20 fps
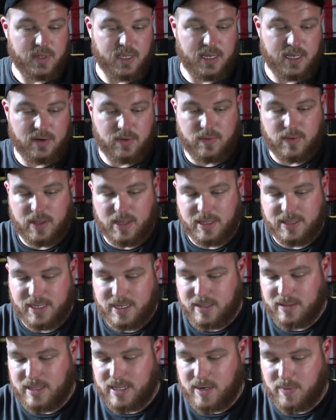I
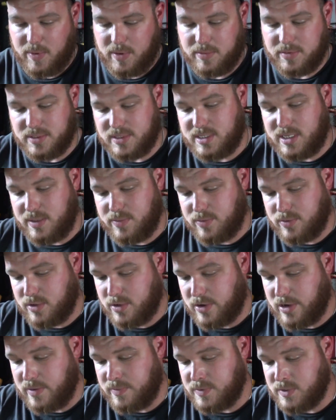think a lot of people that steeple their
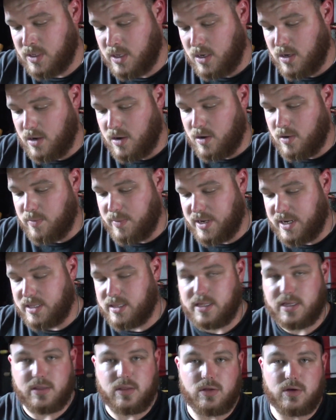grips are
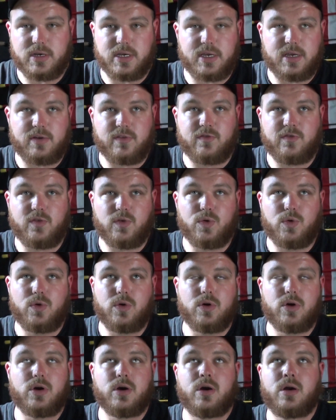mainly looking
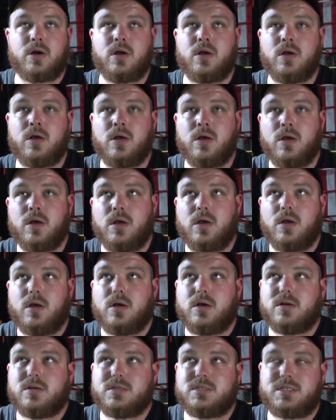for
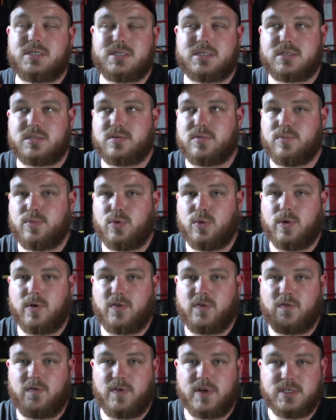just some more
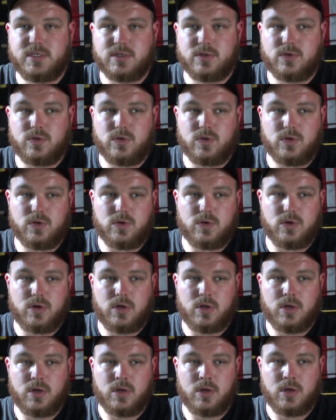physical
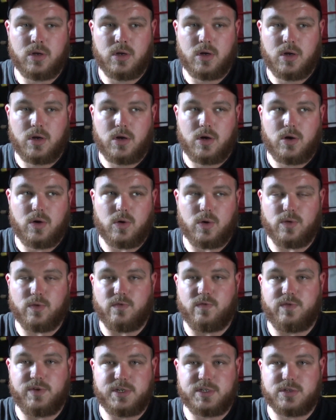or
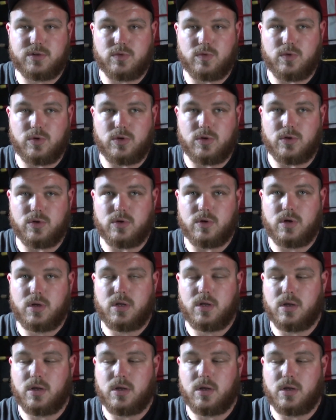visual